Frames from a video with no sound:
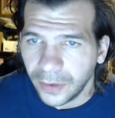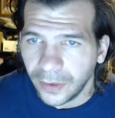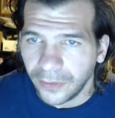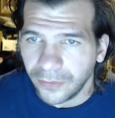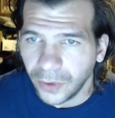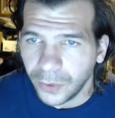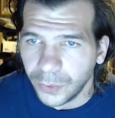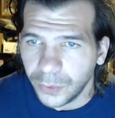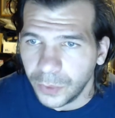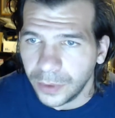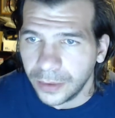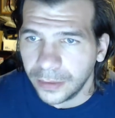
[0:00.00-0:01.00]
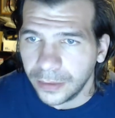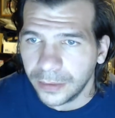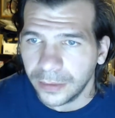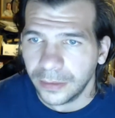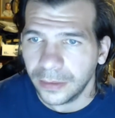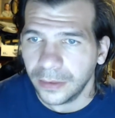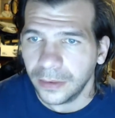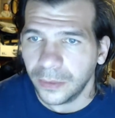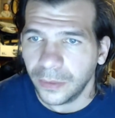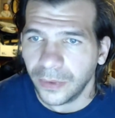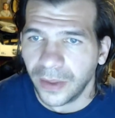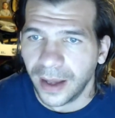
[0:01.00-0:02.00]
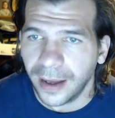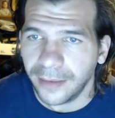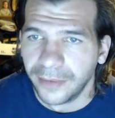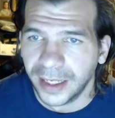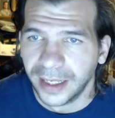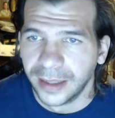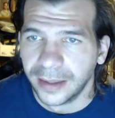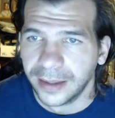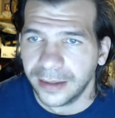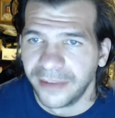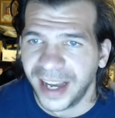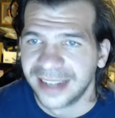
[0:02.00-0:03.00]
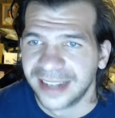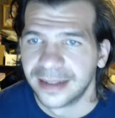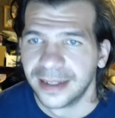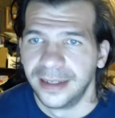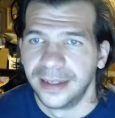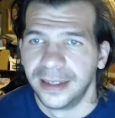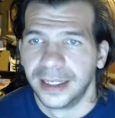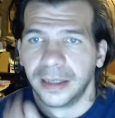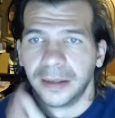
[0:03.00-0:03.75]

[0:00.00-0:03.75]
flu without having to get the vaccine.